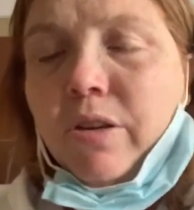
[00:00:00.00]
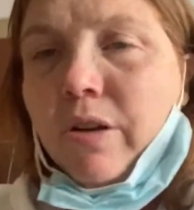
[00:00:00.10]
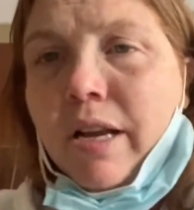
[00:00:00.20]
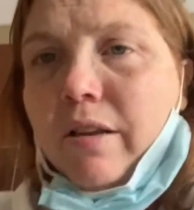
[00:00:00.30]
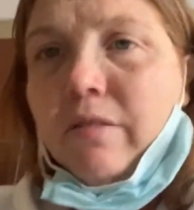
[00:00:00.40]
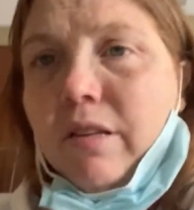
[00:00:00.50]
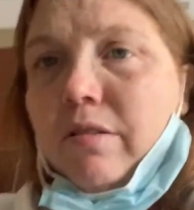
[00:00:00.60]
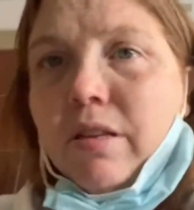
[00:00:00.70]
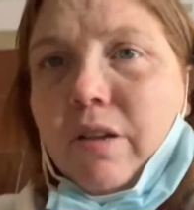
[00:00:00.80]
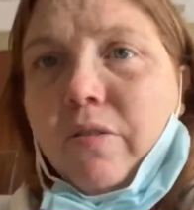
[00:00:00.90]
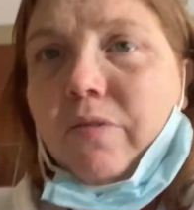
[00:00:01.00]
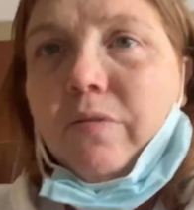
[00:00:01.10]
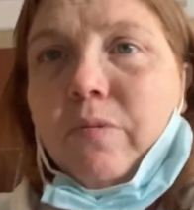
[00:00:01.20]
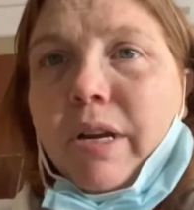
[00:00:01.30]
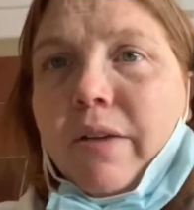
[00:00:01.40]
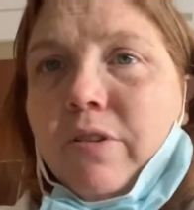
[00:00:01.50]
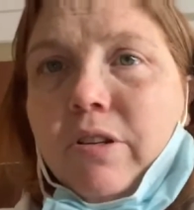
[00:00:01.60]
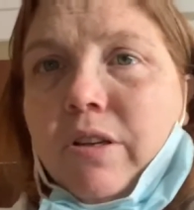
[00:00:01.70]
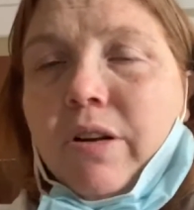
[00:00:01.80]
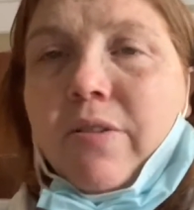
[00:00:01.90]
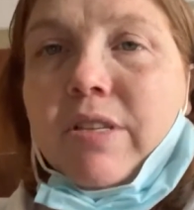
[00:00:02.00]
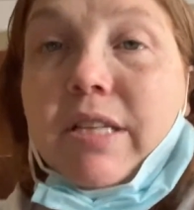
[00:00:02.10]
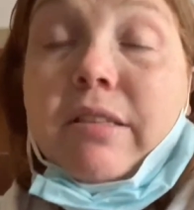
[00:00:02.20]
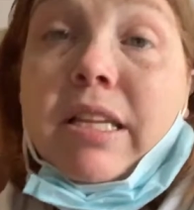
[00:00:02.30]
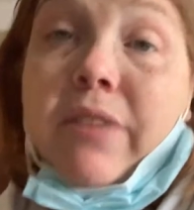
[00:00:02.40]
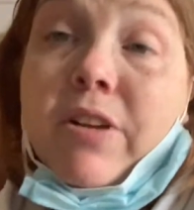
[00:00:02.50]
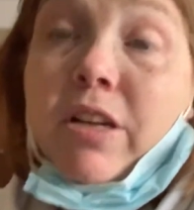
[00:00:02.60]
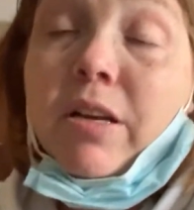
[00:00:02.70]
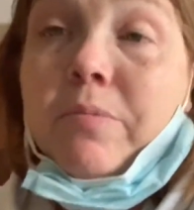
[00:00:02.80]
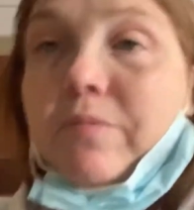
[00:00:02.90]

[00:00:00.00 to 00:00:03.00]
You don't have, whatever. You don't have to leave it up.